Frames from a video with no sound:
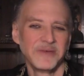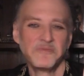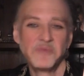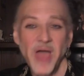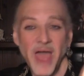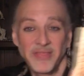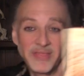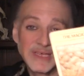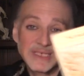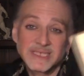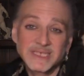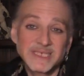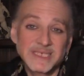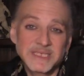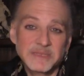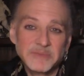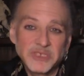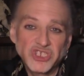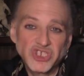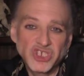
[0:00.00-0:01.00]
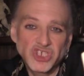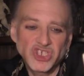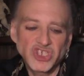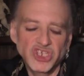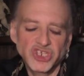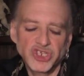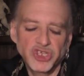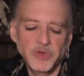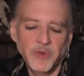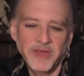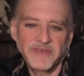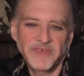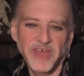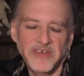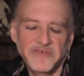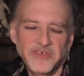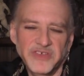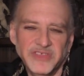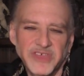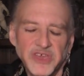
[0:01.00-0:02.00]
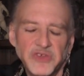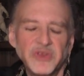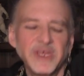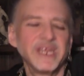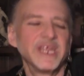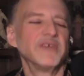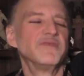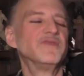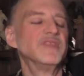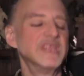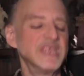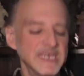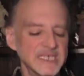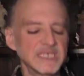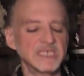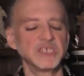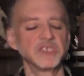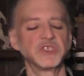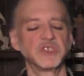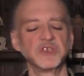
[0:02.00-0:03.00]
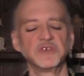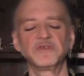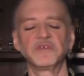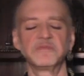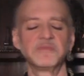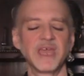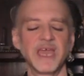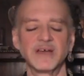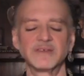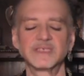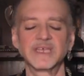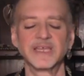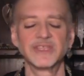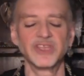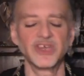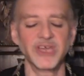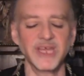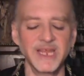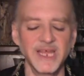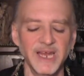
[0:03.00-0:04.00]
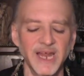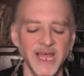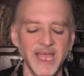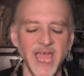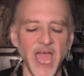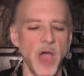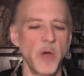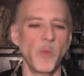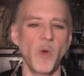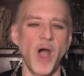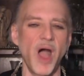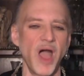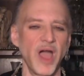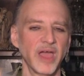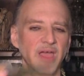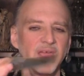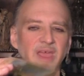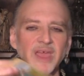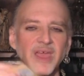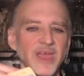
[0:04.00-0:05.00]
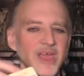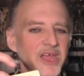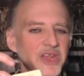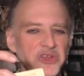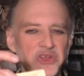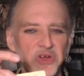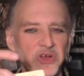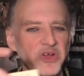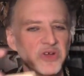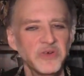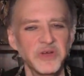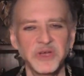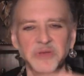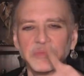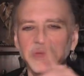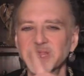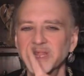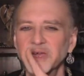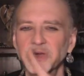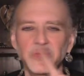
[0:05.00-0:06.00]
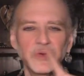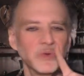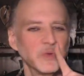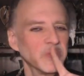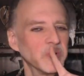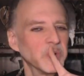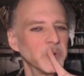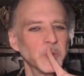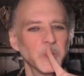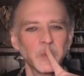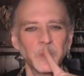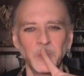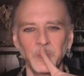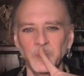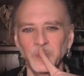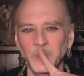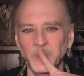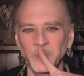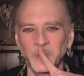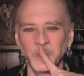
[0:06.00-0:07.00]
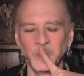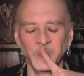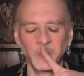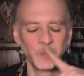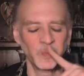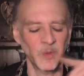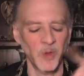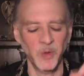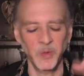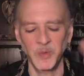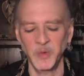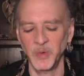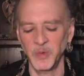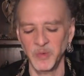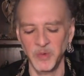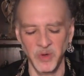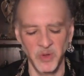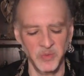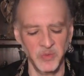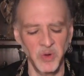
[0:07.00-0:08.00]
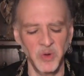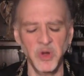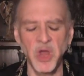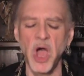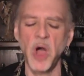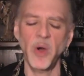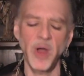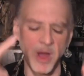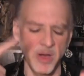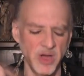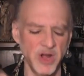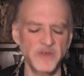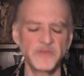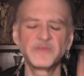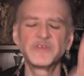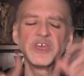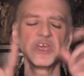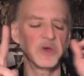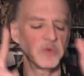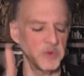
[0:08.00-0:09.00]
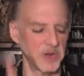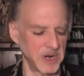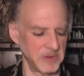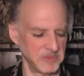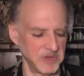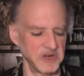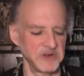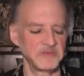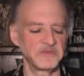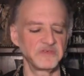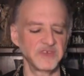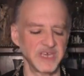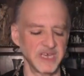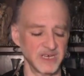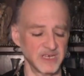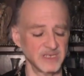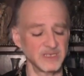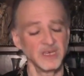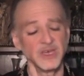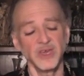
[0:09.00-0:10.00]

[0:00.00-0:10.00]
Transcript: And this is the magician. You have everything you need. If this is you from the outside looking in, I get why. In your career, you'd be like, oh no, no, no, no, no, no. And I'm going to feel what I'm going to feel